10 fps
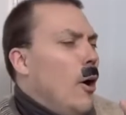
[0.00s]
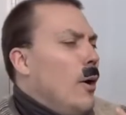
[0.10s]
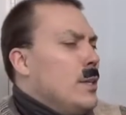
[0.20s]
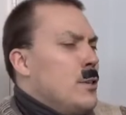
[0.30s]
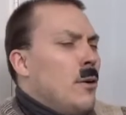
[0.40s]

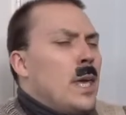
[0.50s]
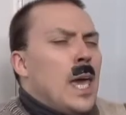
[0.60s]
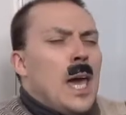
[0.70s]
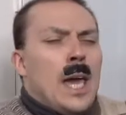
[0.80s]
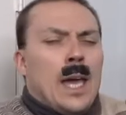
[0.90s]
No, it's
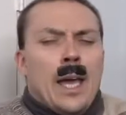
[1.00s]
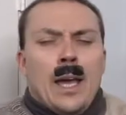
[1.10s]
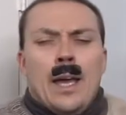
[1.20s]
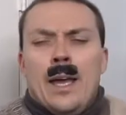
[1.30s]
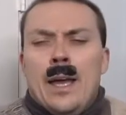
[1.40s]
okay.
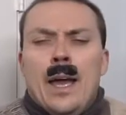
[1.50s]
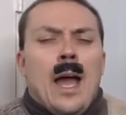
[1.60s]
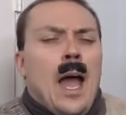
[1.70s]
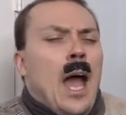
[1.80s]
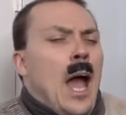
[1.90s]

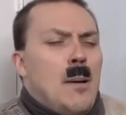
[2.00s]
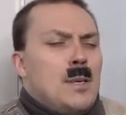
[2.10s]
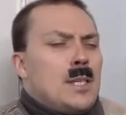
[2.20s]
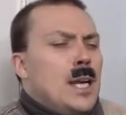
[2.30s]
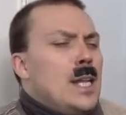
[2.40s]
I'm
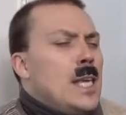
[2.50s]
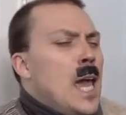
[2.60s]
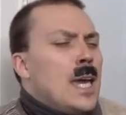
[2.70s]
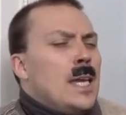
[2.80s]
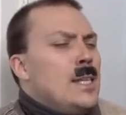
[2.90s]
just going to
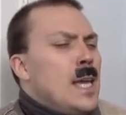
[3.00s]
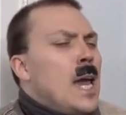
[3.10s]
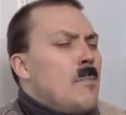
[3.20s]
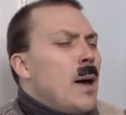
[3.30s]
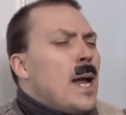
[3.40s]
take it
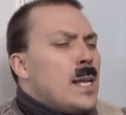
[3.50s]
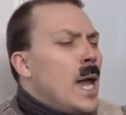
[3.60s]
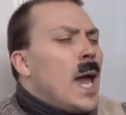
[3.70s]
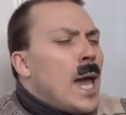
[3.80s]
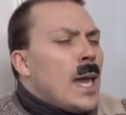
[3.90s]
day by
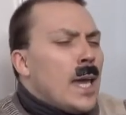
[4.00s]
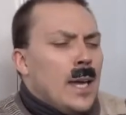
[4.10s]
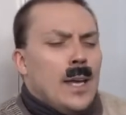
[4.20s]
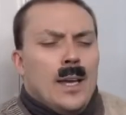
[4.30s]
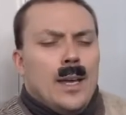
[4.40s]
day.